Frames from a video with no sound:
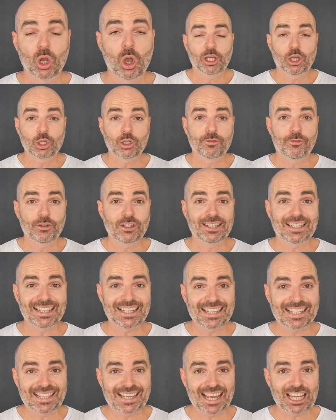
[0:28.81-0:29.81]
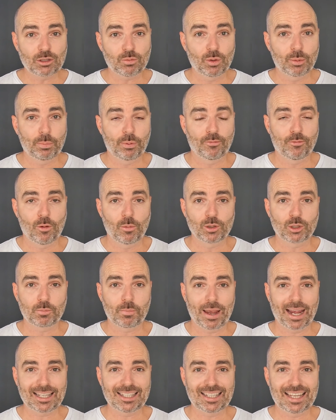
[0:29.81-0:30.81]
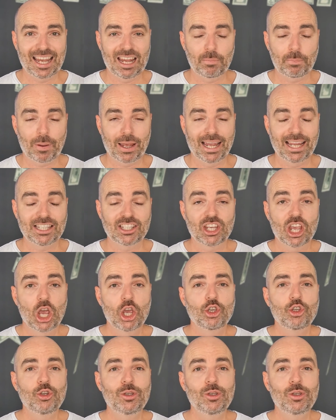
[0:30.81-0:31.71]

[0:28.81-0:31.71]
Because for success with Performance Max campaigns,